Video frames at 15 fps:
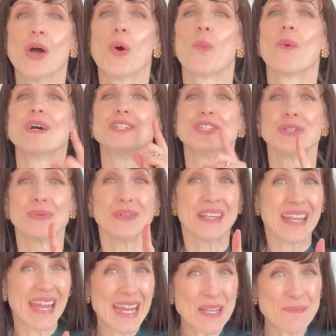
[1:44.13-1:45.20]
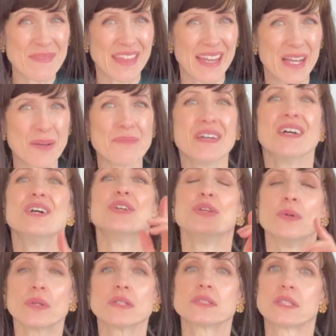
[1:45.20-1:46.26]
Once you name them,
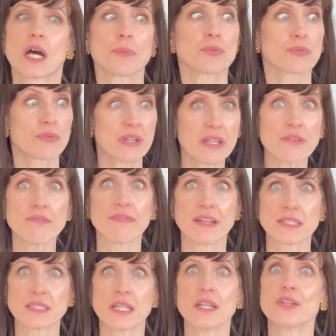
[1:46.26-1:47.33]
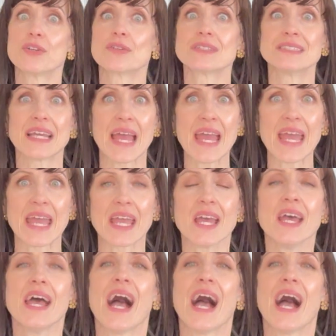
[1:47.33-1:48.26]
you can stop reinventing your day